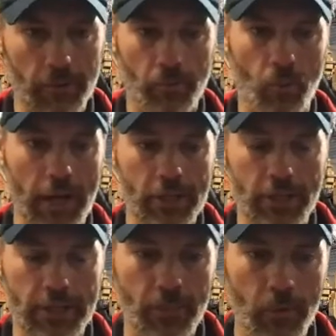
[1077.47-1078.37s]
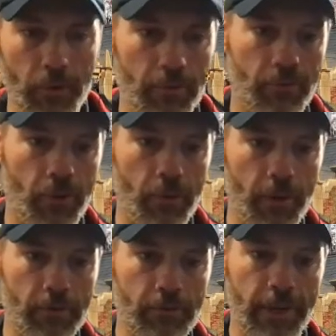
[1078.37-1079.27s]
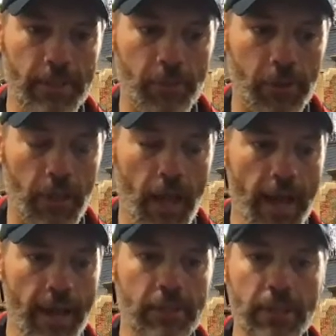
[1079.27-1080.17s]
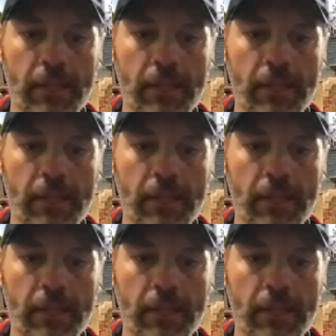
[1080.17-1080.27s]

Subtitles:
watching someone perform over Facebook Live, it's not the